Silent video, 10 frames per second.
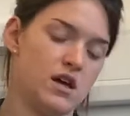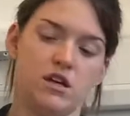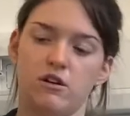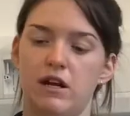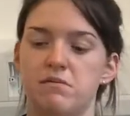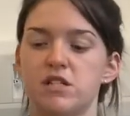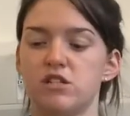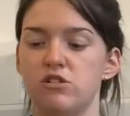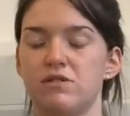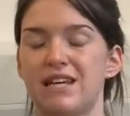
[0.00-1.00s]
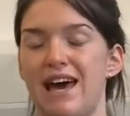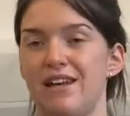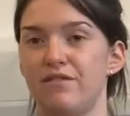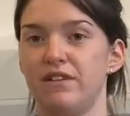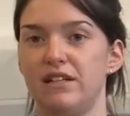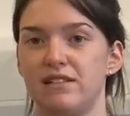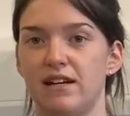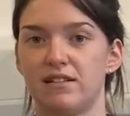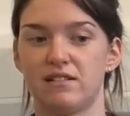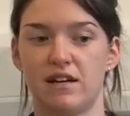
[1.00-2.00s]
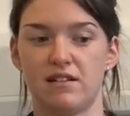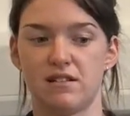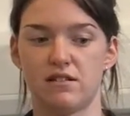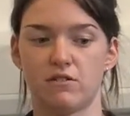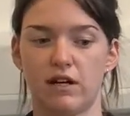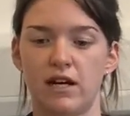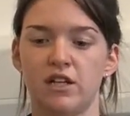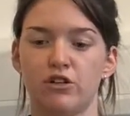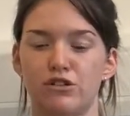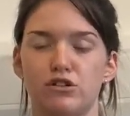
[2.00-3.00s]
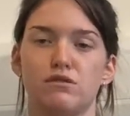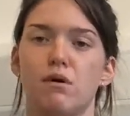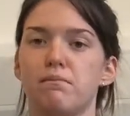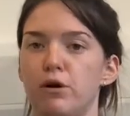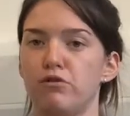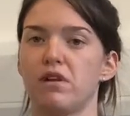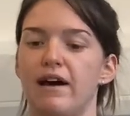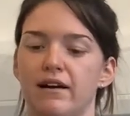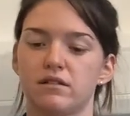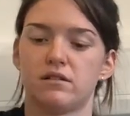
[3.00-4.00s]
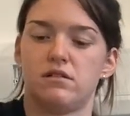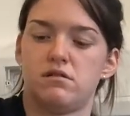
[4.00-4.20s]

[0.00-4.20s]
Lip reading: You're aiming to do 10 of these exercises. Okay? You can do them on both legs.